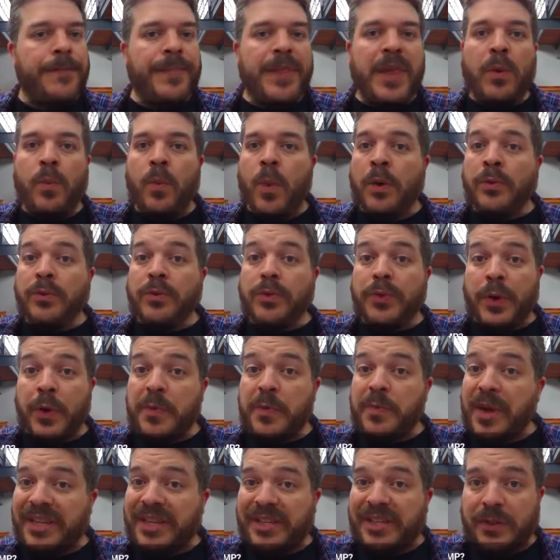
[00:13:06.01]

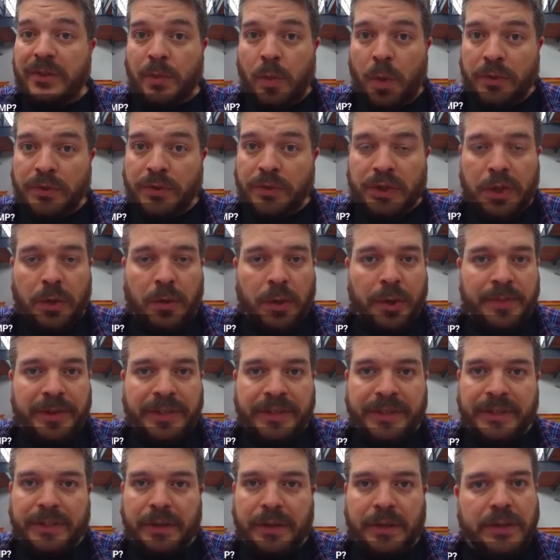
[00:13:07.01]
Those pages won't show up
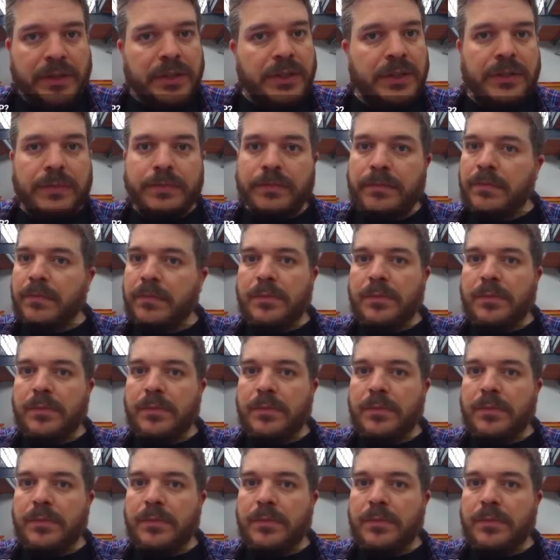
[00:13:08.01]
in search.